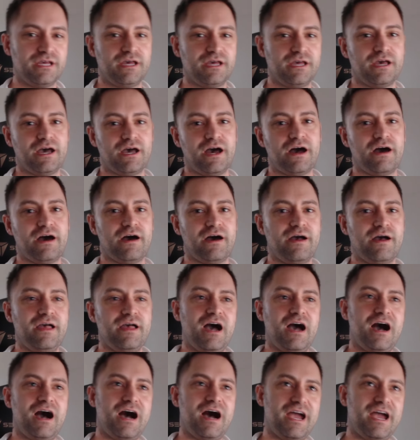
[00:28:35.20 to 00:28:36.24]
Uh,
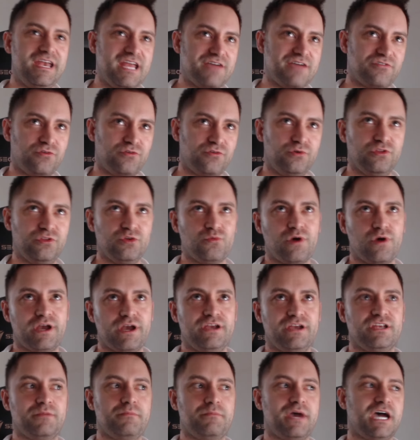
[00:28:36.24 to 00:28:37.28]
I never really wanted
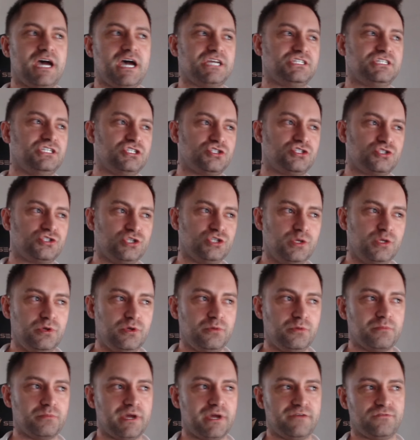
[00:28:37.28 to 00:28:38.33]
to mass distribute
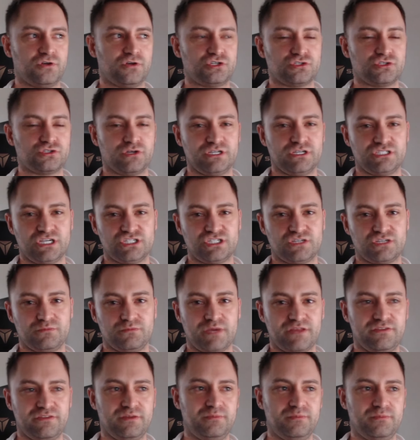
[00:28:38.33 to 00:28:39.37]
my virtualization
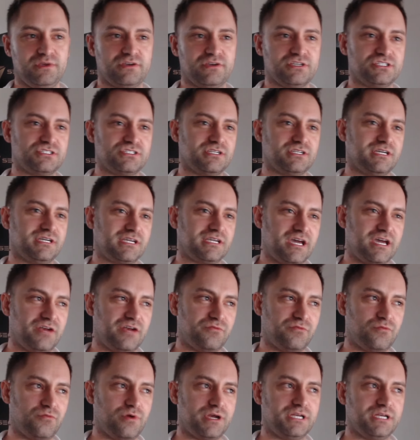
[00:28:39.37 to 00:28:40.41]
method because I kind of
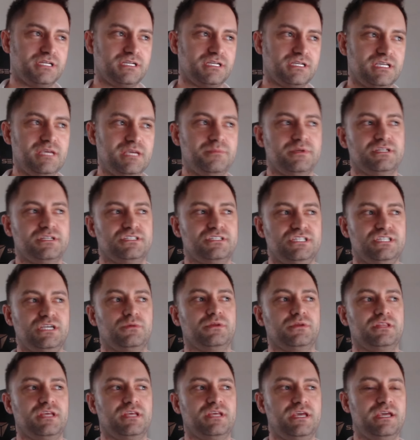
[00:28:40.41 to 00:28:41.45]
wanted to keep it a secret
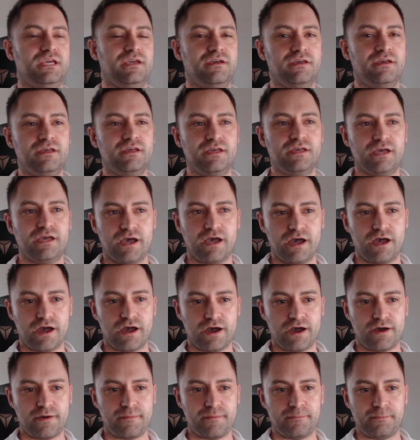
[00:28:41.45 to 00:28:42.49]
thing.
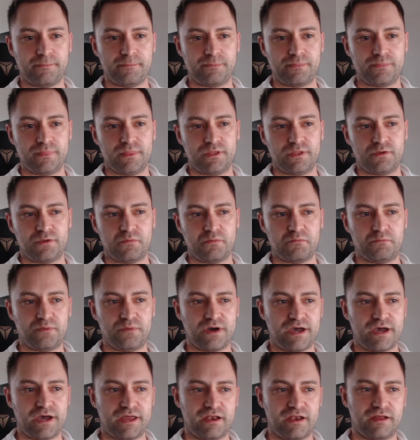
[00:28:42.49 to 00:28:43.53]
Um,
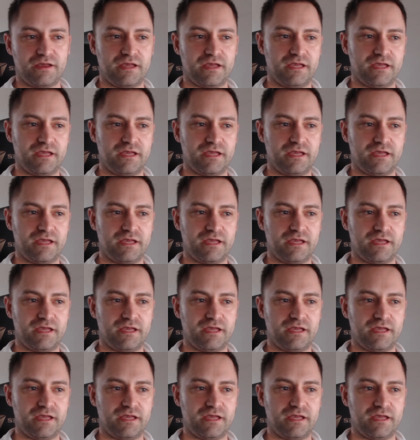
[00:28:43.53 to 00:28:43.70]
but